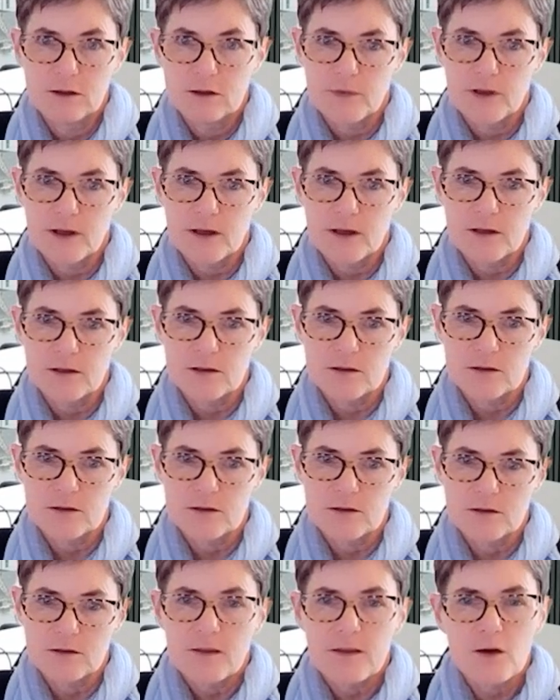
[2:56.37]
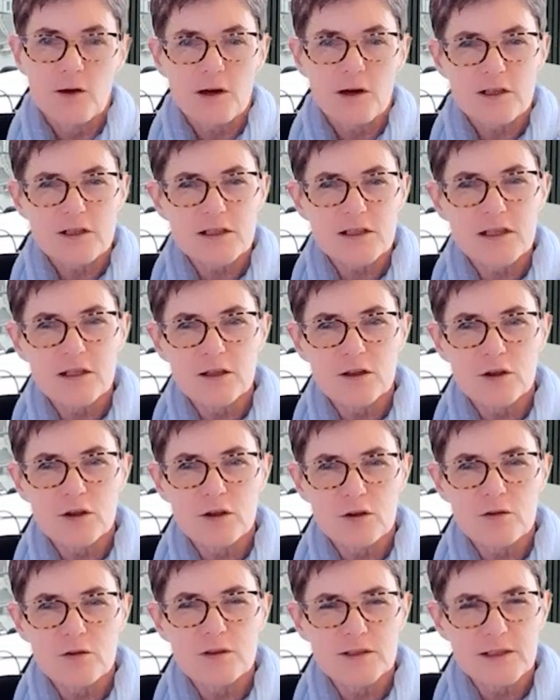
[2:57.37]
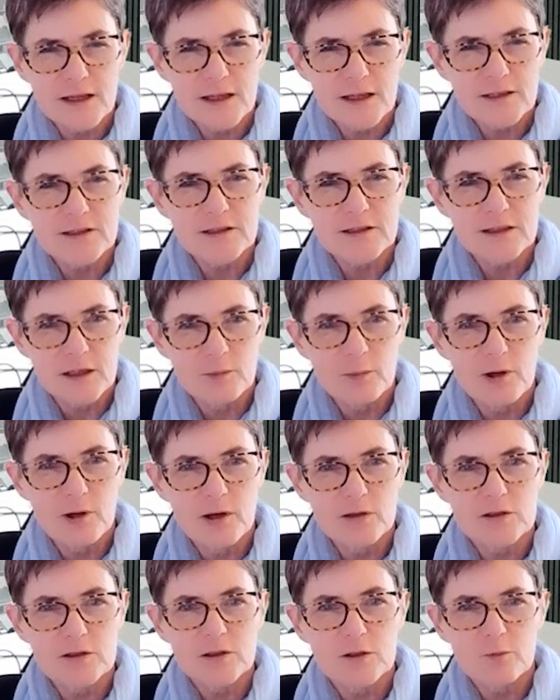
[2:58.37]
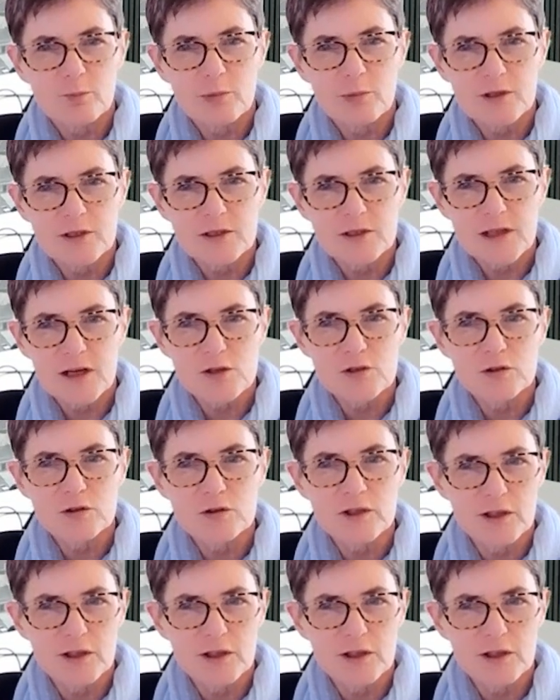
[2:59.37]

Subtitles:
and they're actually enthusiastic about potential